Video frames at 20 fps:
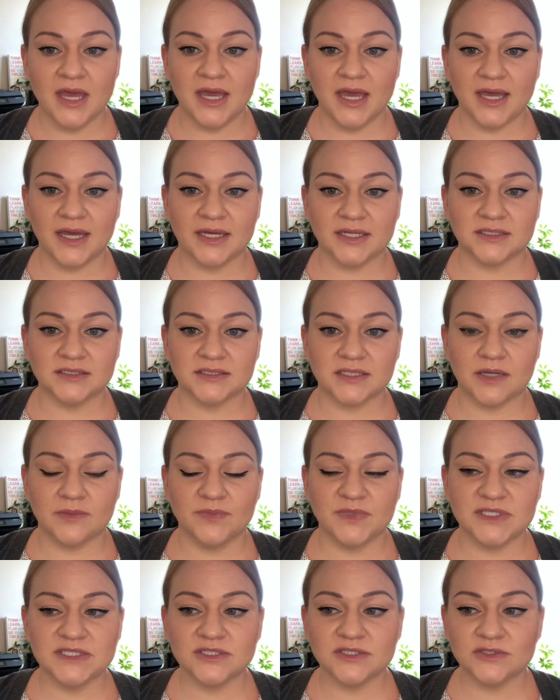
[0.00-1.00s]
And a
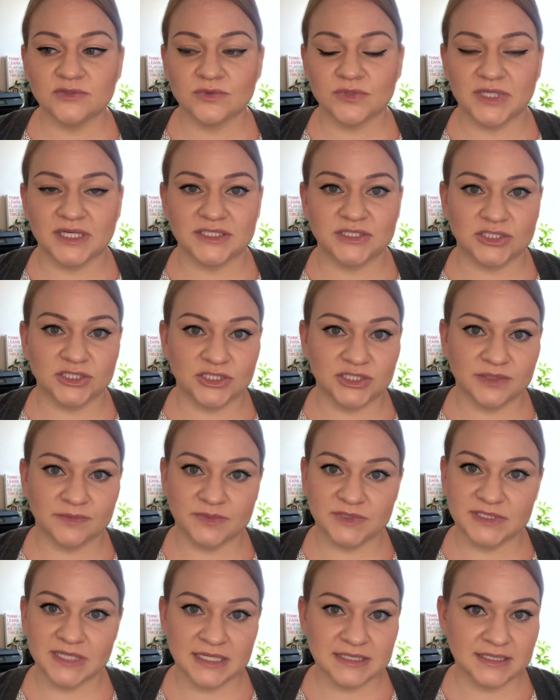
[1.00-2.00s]
business
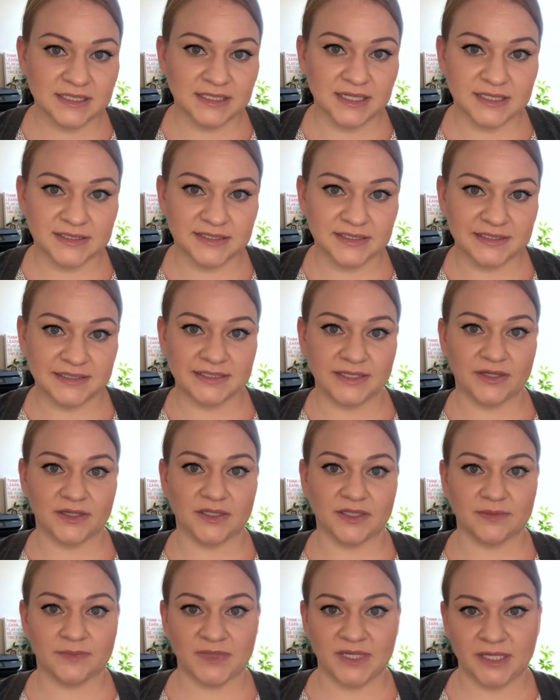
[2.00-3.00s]
relationship doesn't
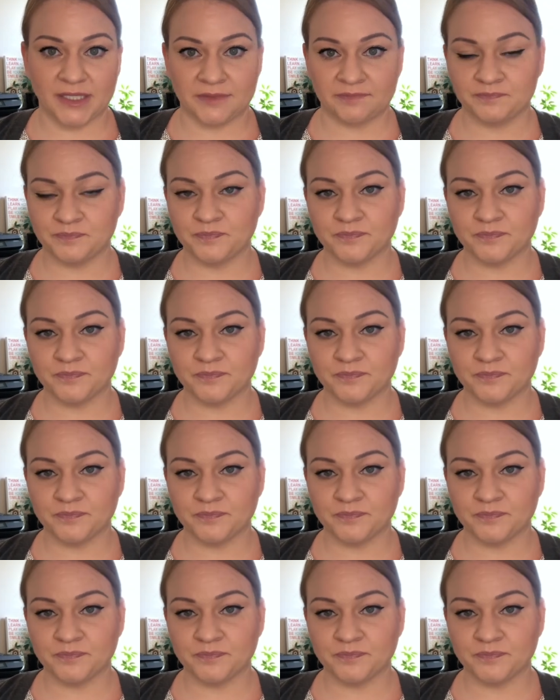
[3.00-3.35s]
necessarily mean